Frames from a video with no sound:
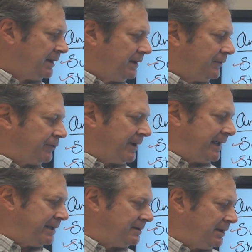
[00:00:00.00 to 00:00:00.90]
so
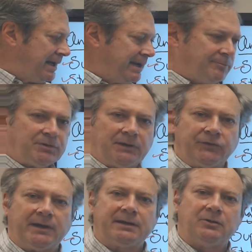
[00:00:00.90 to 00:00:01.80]
angle A plus
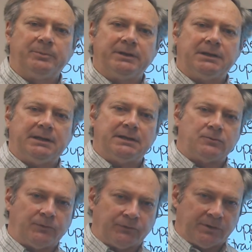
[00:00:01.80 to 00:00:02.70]
angle B
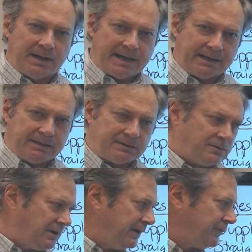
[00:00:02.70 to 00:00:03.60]
equals 90
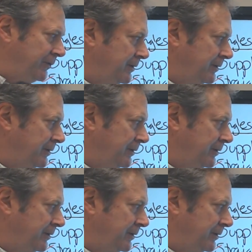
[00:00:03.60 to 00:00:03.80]
degrees.